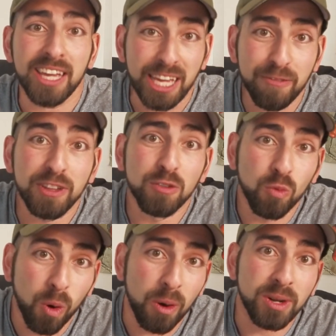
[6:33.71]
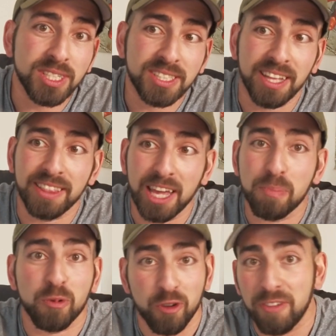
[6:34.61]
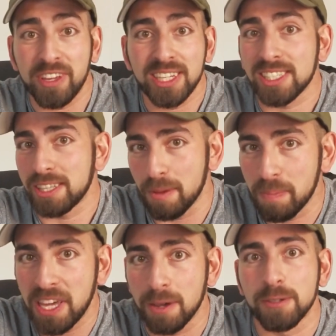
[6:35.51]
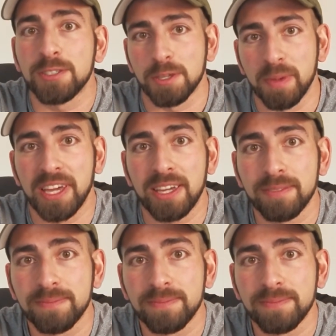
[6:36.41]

even worse than they previously appeared to be.